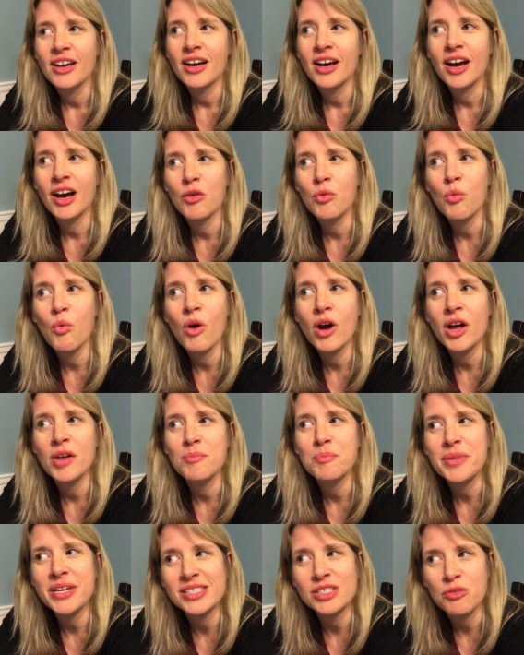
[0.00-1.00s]
uh,
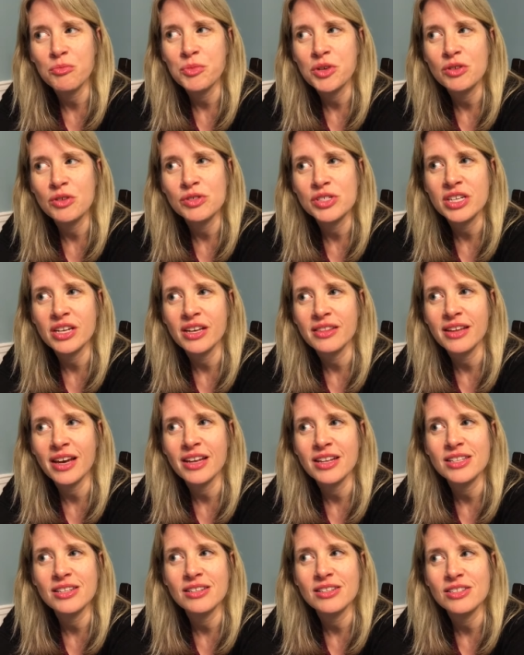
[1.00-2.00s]
one piece of music
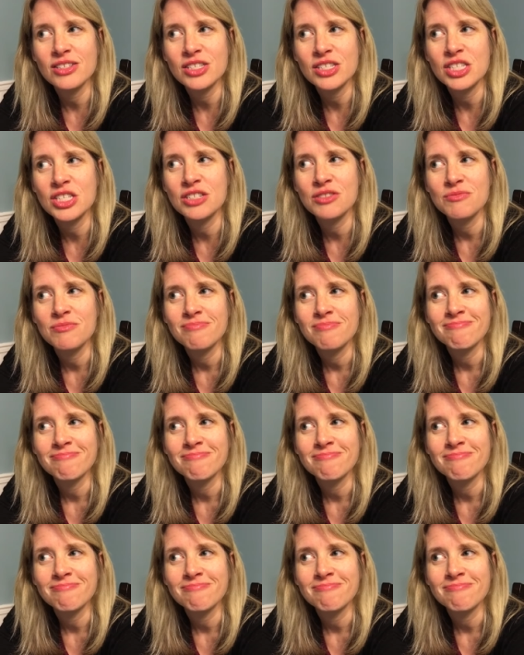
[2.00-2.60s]
that just